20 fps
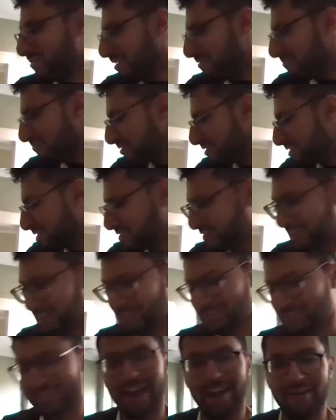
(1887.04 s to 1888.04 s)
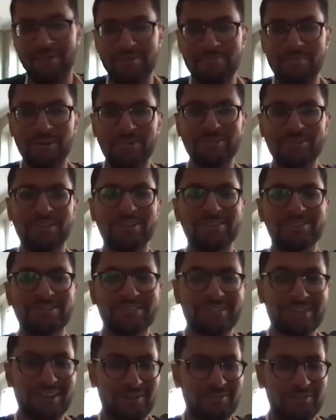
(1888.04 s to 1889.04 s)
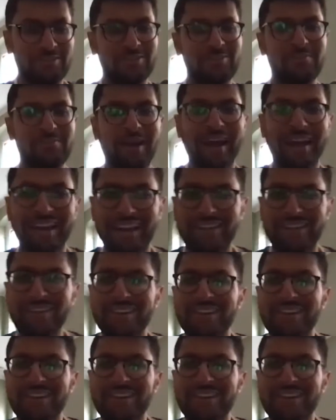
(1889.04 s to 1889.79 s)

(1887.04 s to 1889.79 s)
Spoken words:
I've just looked at how many bowls I used and I feel bad now.